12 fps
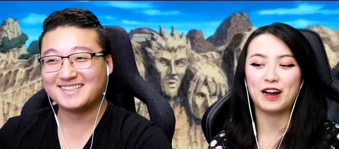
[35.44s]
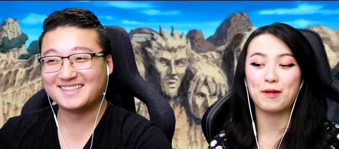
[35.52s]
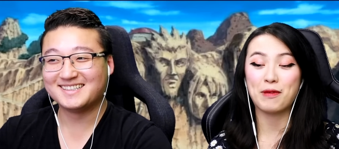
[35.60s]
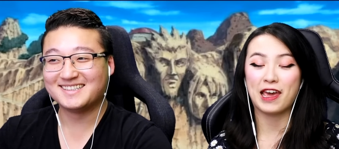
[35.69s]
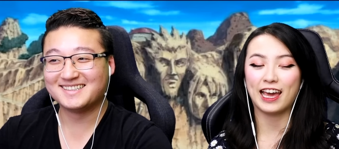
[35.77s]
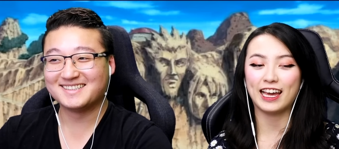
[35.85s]
Speaker 1: a
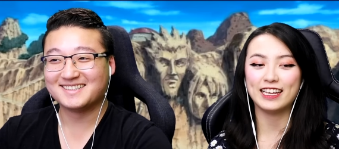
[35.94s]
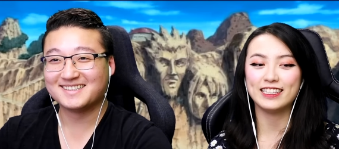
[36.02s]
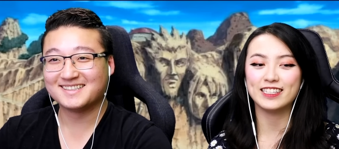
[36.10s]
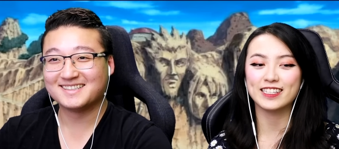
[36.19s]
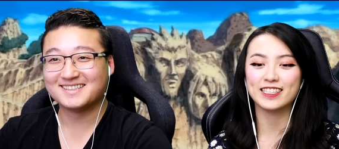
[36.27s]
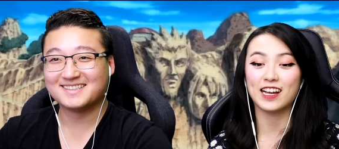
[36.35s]
Pain
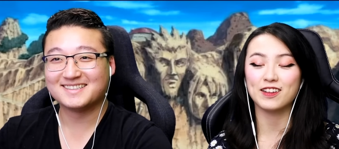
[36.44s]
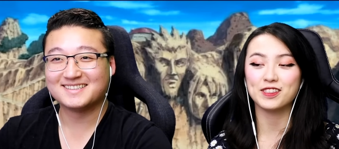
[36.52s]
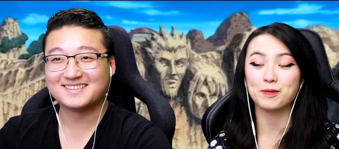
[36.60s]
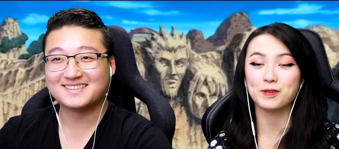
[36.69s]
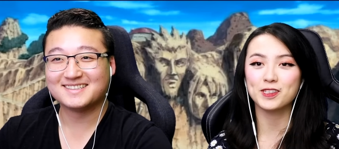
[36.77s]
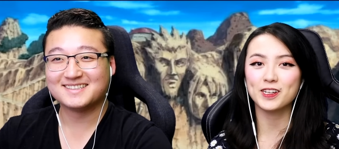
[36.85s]
just sounds
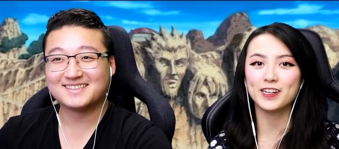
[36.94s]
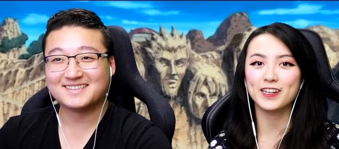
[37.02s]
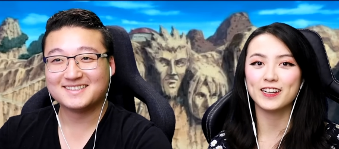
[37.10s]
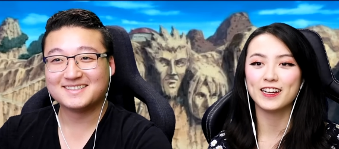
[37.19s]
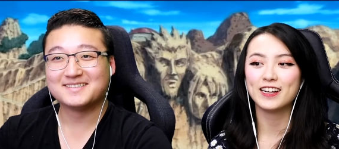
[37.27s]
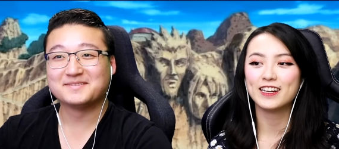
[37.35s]

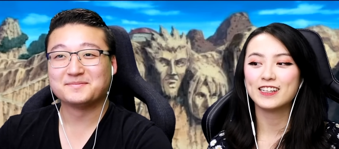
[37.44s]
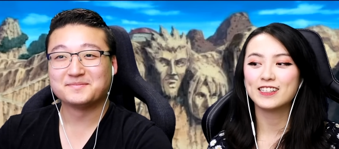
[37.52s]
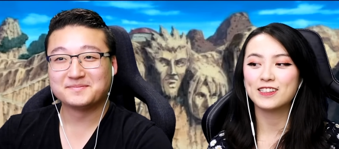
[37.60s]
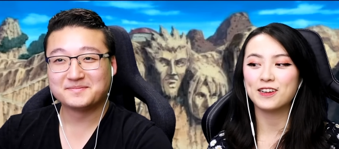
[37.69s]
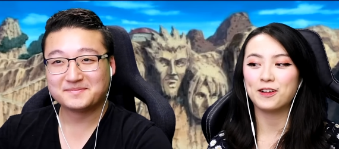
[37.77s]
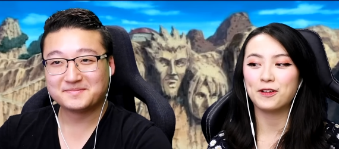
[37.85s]
absurd,
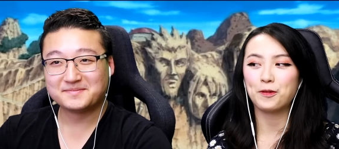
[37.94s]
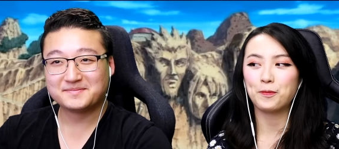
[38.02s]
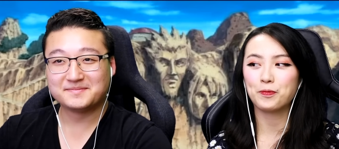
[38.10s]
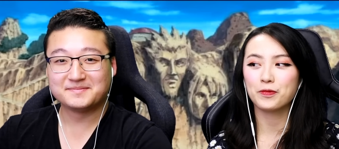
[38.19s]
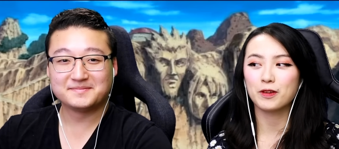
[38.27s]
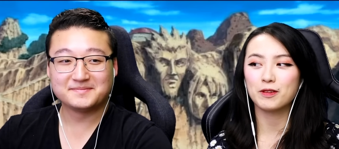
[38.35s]
so
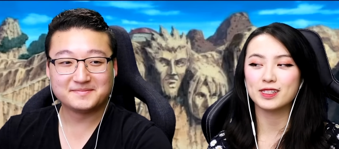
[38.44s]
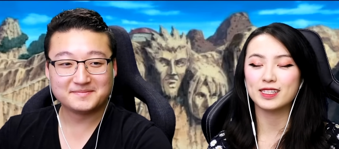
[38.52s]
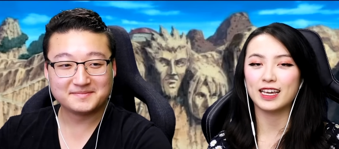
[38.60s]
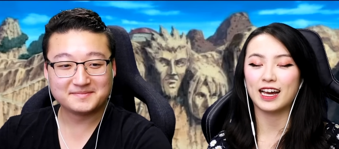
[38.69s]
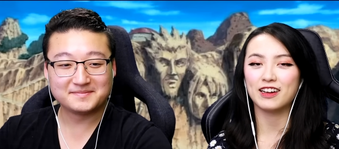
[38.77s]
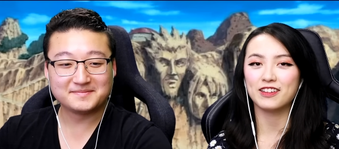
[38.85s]
we'll
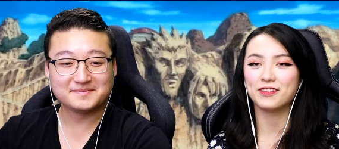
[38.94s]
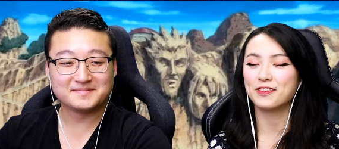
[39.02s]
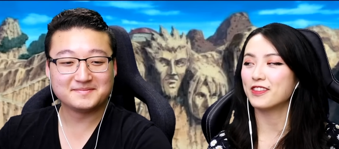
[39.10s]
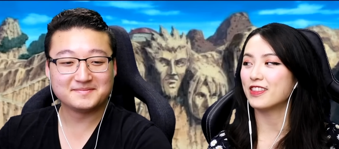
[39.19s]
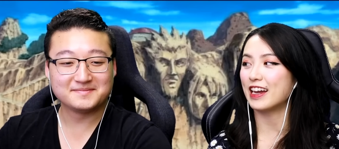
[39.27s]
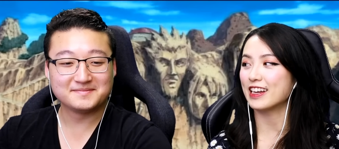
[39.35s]
see how
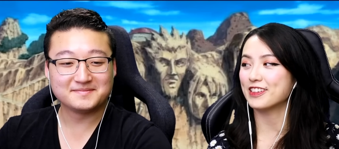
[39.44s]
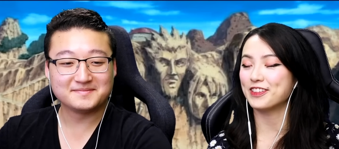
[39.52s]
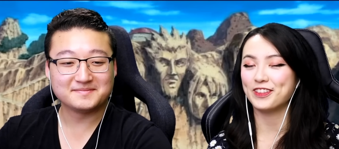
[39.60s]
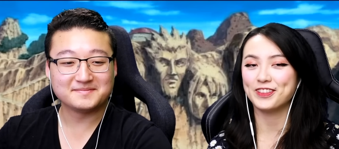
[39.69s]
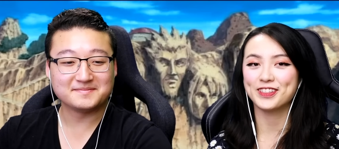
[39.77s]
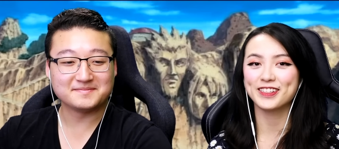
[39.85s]
that
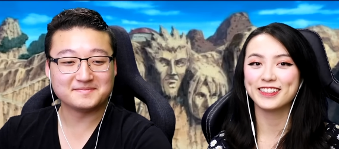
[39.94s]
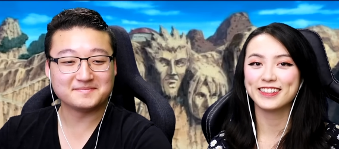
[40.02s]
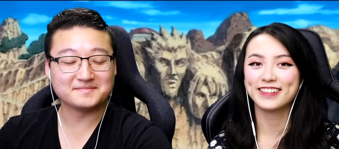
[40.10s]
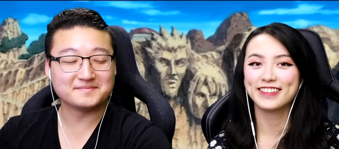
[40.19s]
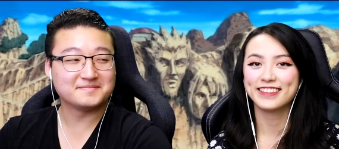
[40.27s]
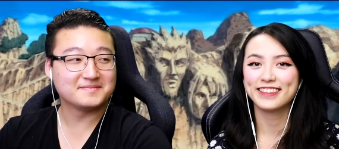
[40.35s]
goes.
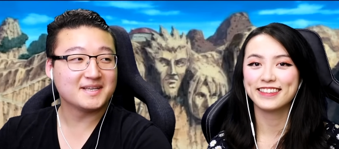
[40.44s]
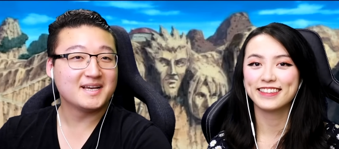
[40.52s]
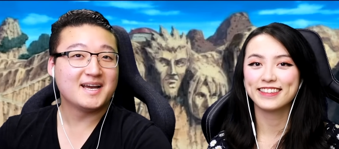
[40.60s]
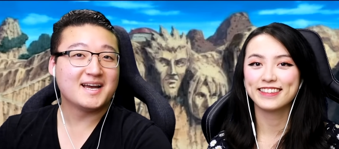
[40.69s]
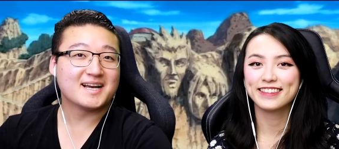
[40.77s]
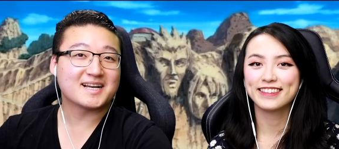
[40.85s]
Speaker 2: Mm-hmm.
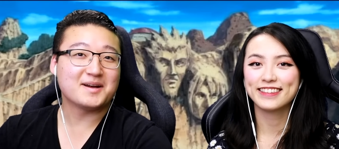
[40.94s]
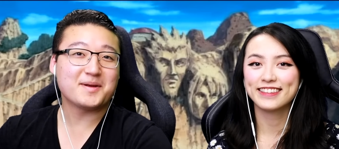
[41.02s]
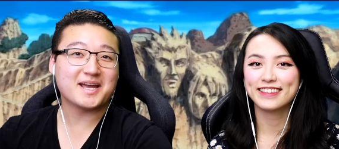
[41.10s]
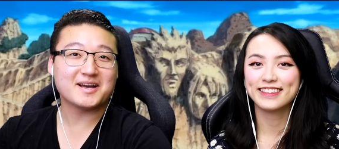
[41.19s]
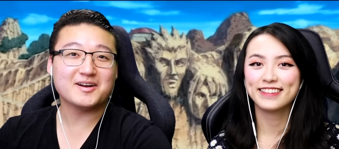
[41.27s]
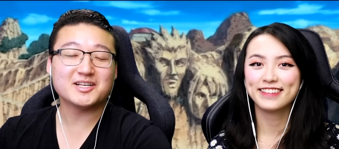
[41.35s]
Come
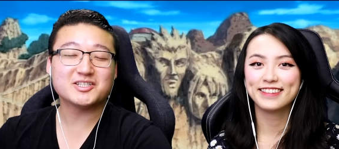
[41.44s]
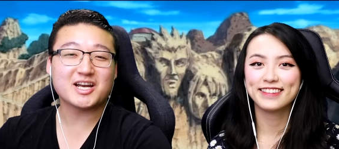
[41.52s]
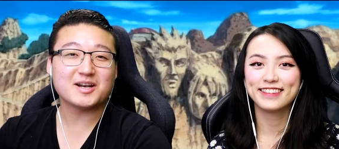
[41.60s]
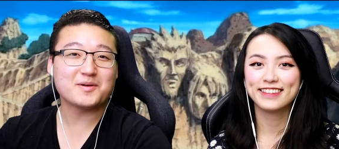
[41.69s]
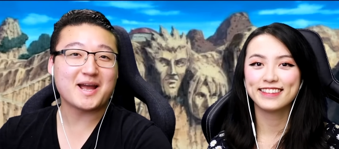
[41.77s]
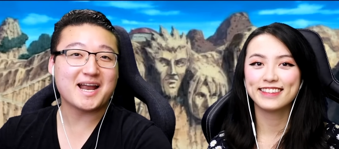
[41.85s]
hang out and
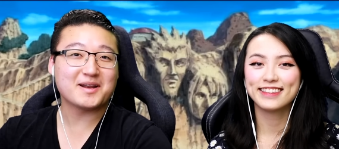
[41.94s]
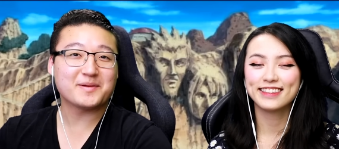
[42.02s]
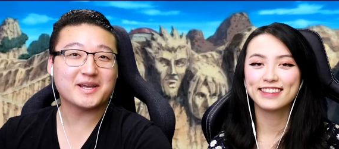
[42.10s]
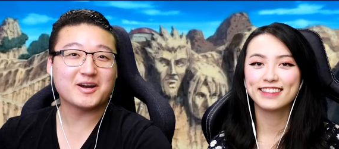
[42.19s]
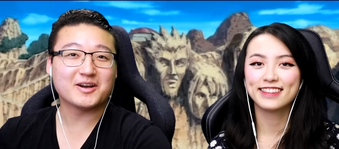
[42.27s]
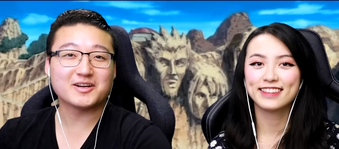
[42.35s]
chat about
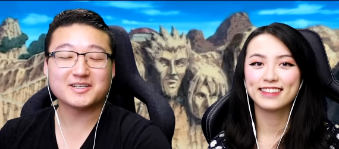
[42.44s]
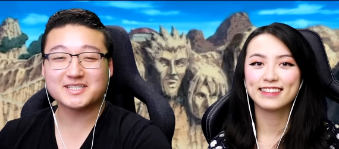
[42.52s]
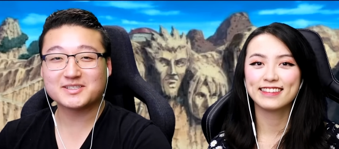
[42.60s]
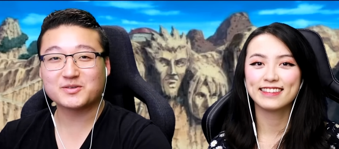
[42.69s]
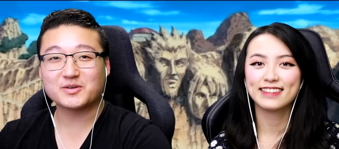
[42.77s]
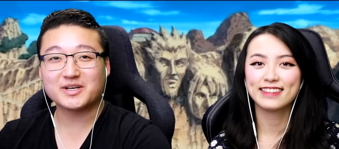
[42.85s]
anime on our
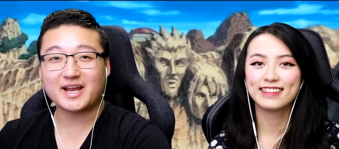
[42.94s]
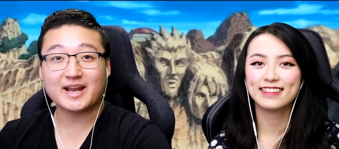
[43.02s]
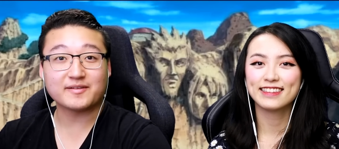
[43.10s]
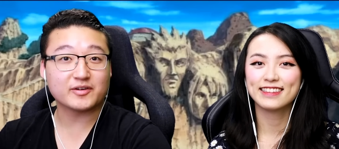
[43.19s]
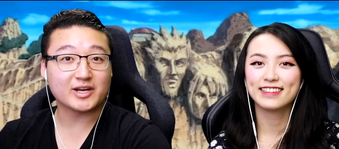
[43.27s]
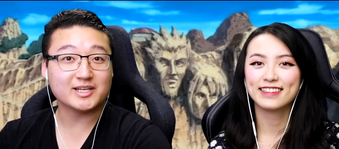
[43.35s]
Discord, and
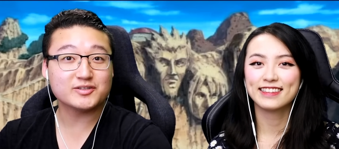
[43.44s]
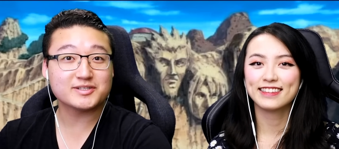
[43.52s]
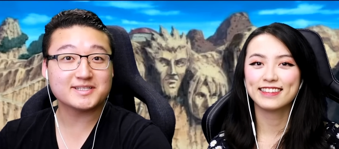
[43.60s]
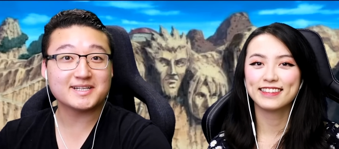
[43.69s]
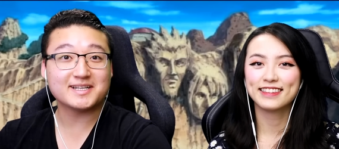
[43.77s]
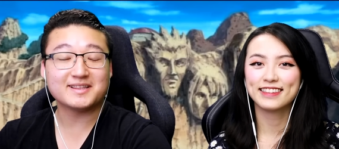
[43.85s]
if you're
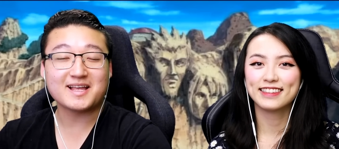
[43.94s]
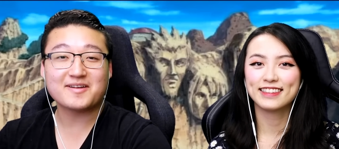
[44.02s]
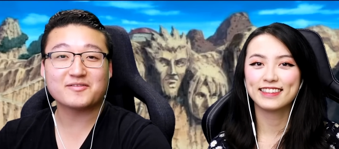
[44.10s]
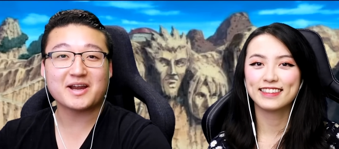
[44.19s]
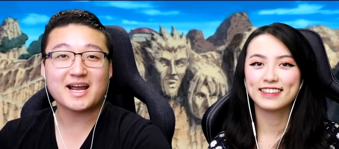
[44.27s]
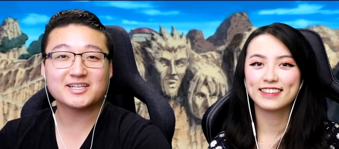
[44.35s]
interested in live
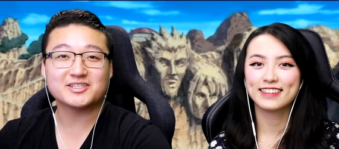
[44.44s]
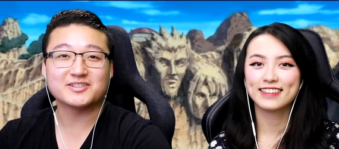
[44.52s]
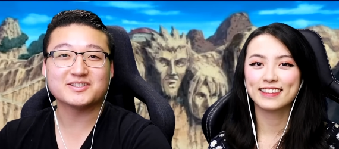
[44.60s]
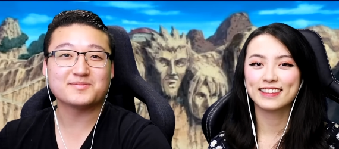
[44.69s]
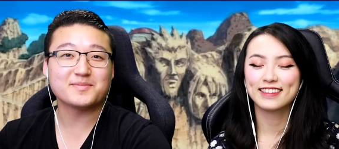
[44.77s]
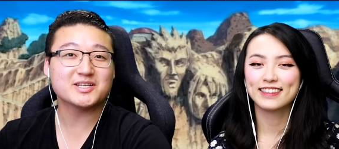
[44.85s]

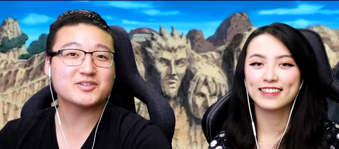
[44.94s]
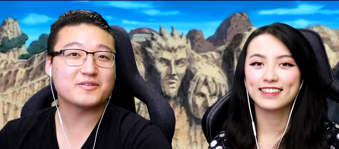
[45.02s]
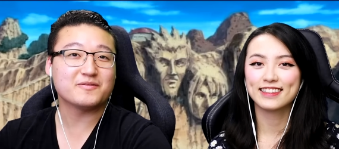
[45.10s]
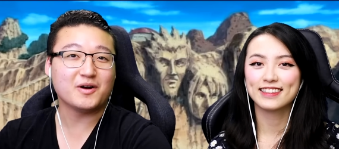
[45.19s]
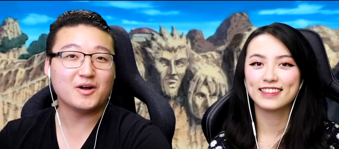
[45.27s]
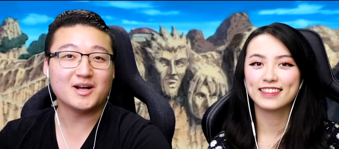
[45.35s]
reactions, make sure to
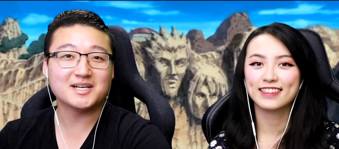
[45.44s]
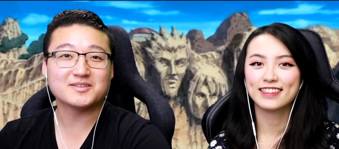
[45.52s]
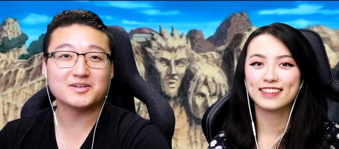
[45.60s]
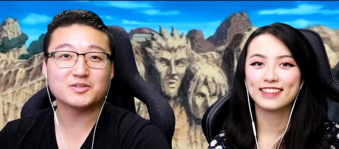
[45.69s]
follow us on